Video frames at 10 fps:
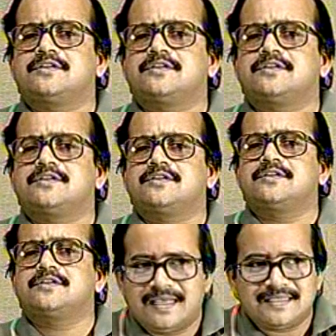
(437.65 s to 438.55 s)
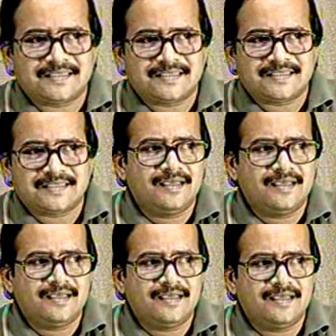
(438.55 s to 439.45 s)
In fact, I
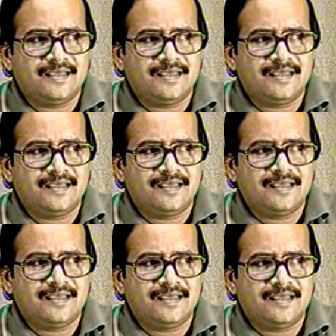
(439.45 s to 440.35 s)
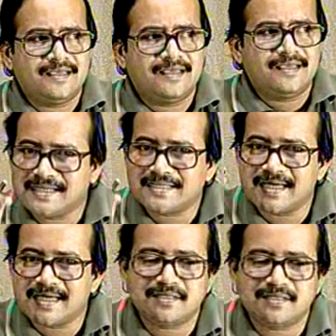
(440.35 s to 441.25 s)
indicated as Si
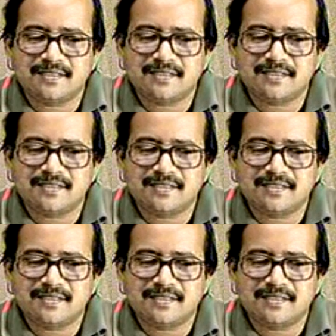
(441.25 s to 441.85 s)
as a function of time